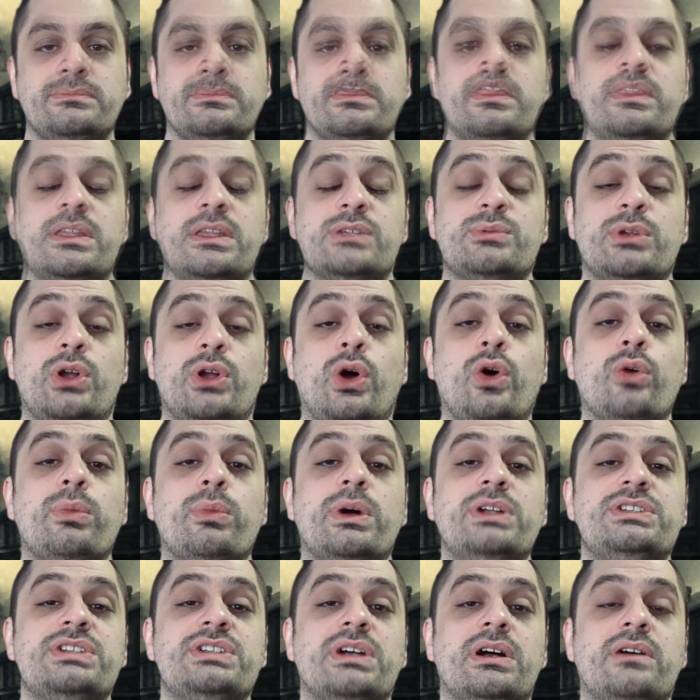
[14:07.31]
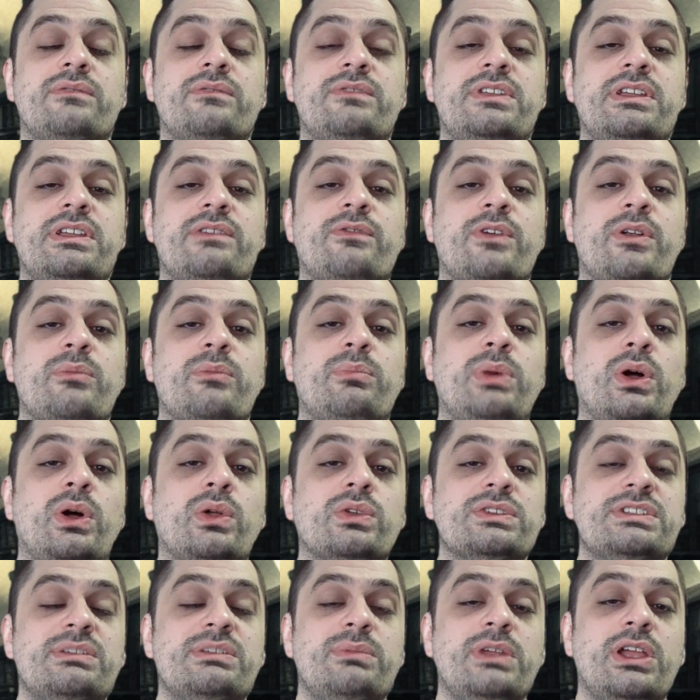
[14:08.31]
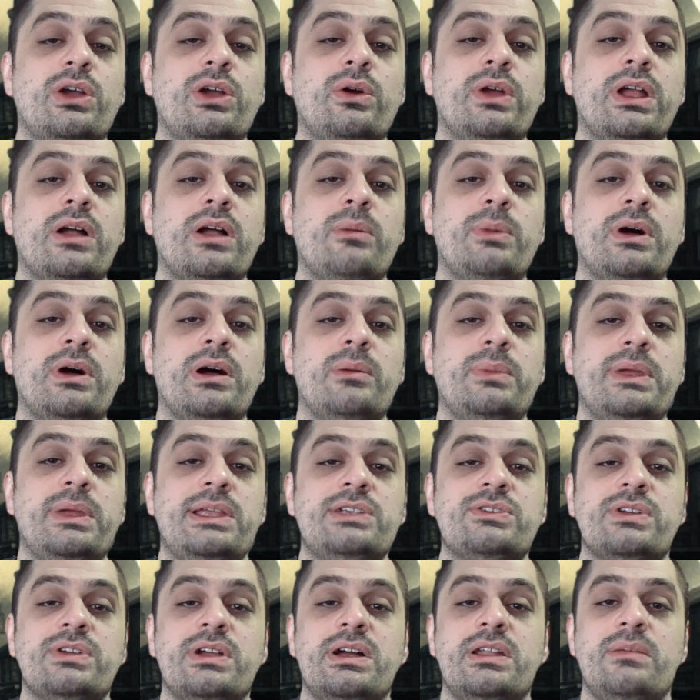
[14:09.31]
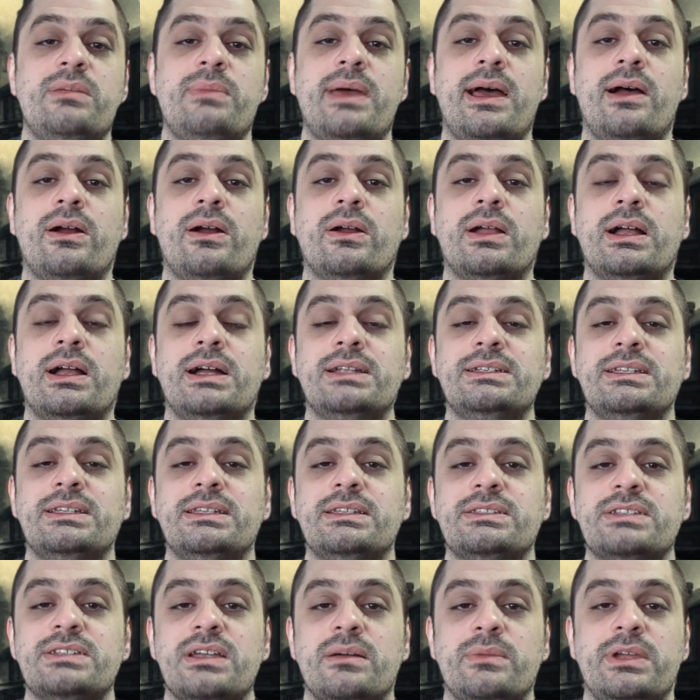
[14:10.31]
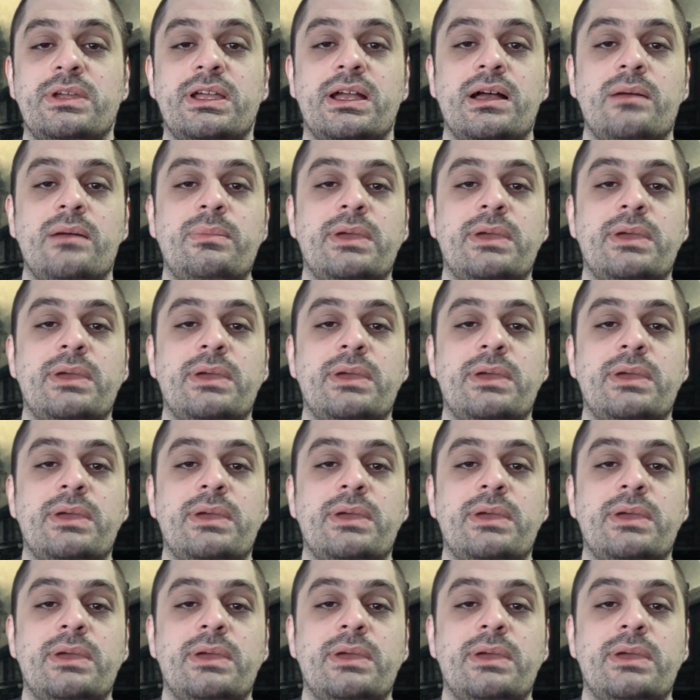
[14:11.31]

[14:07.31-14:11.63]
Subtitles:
There's been a whole bunch of different polls that have been going up on Patreon about content that's coming up